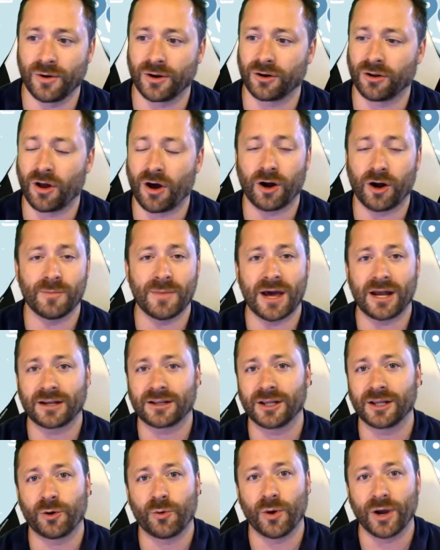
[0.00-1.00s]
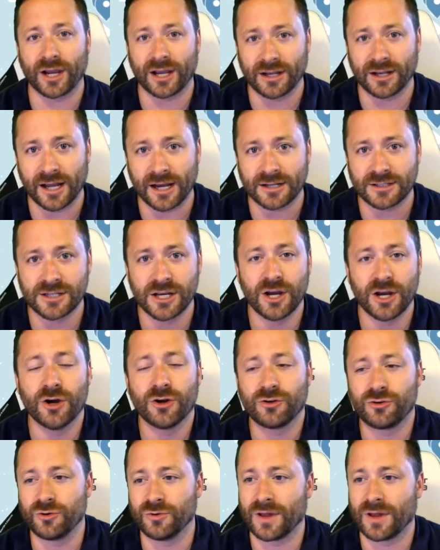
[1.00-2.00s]
It'll automatically quick connect
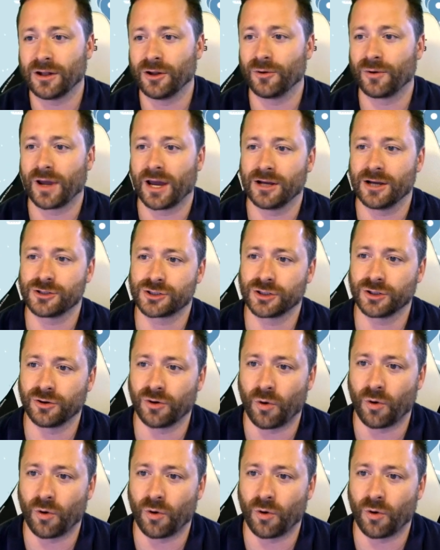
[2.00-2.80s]
to that location.